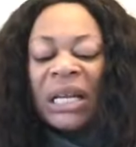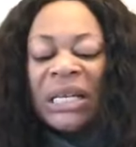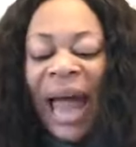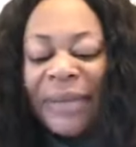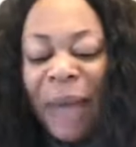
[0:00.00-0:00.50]

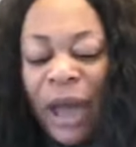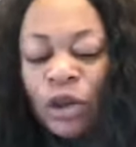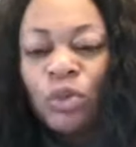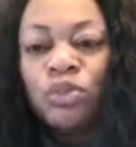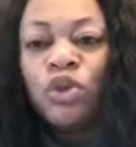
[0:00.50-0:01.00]
Let my
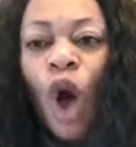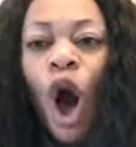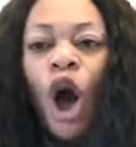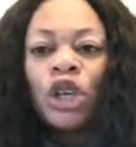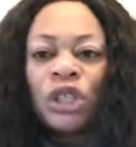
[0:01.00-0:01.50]

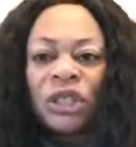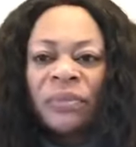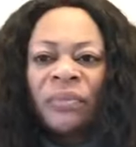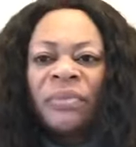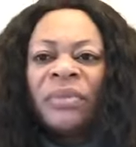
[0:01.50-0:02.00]
doors
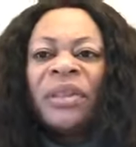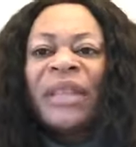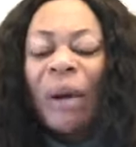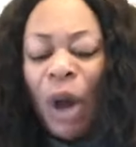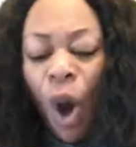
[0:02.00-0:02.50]

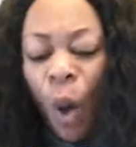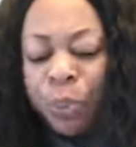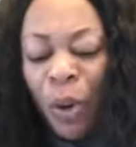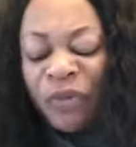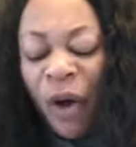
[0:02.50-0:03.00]
that were
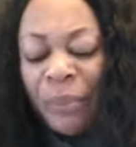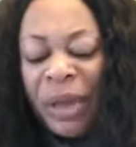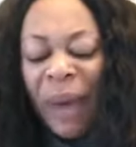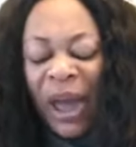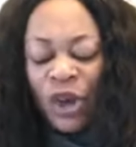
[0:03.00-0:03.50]
opened for
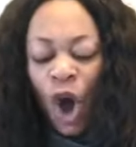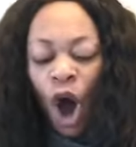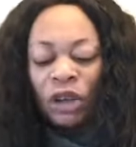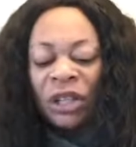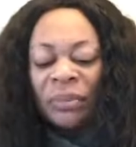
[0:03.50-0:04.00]
me by
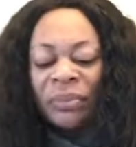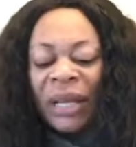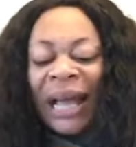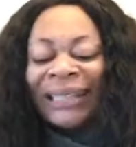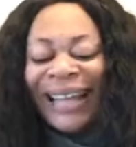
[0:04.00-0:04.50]
God,
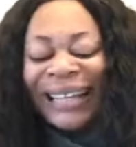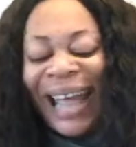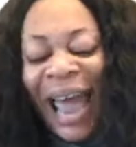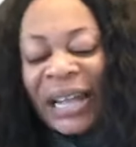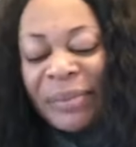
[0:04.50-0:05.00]
that
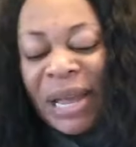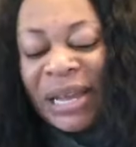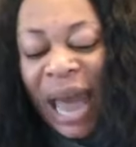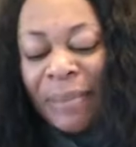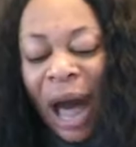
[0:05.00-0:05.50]
the enemy
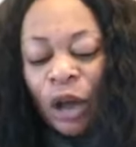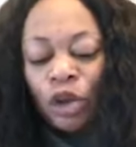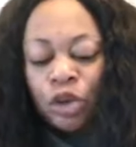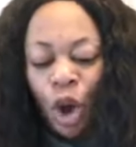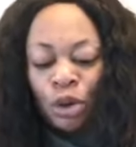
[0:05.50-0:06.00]
came and
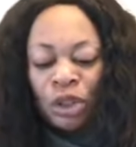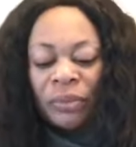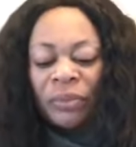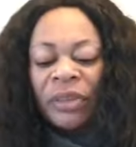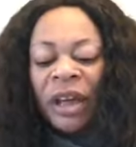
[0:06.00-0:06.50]

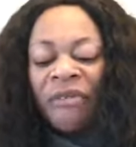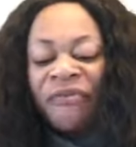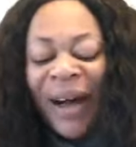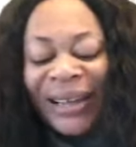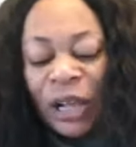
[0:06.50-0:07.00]
closed.
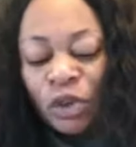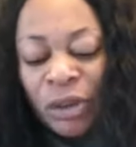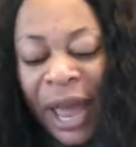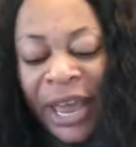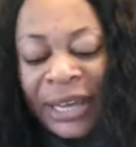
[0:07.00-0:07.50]
Father,
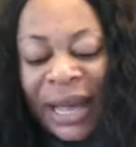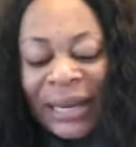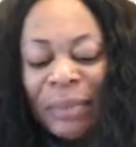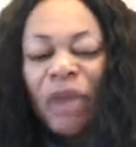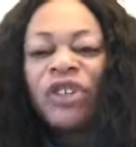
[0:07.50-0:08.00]
today, in the
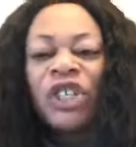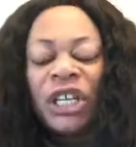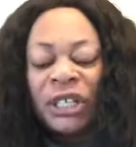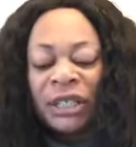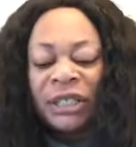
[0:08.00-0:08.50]
name of
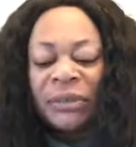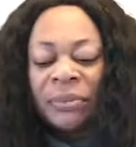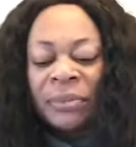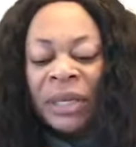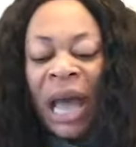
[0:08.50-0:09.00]
Jesus,
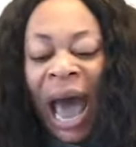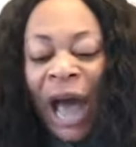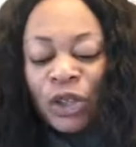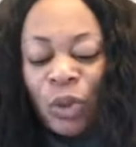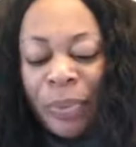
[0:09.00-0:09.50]

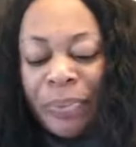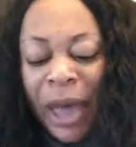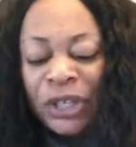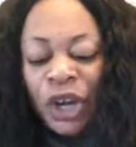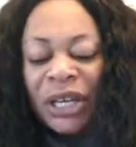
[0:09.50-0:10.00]
as we
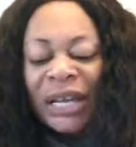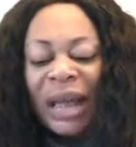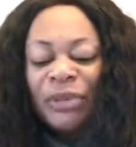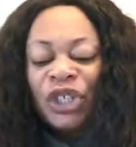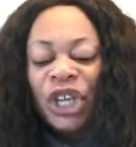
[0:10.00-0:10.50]
mention the
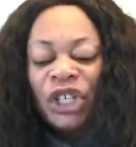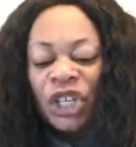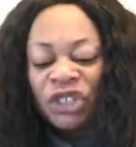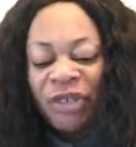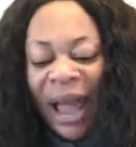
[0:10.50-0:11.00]
name
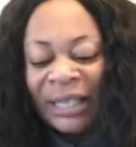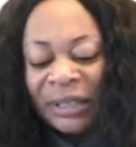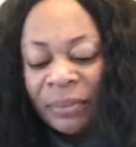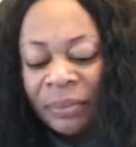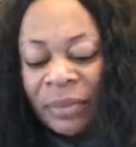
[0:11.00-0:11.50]
Jesus
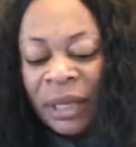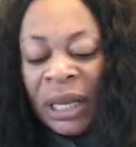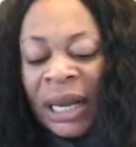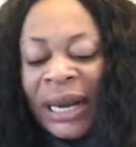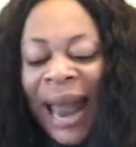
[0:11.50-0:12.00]
Christ,
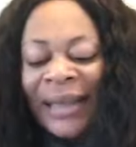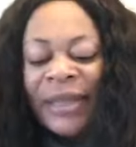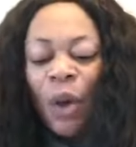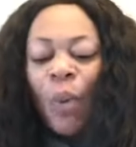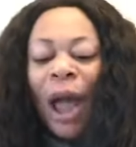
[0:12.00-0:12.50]

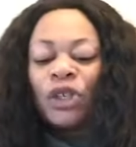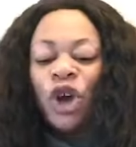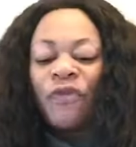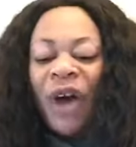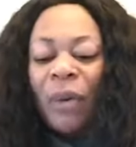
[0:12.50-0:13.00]
let the wells
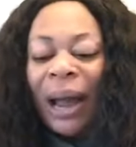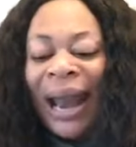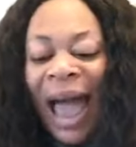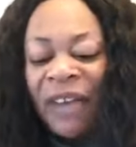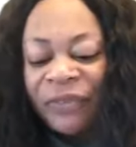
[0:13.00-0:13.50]
of our
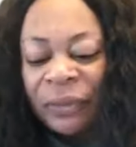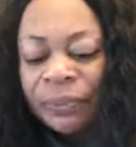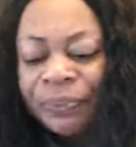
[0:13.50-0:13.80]
life,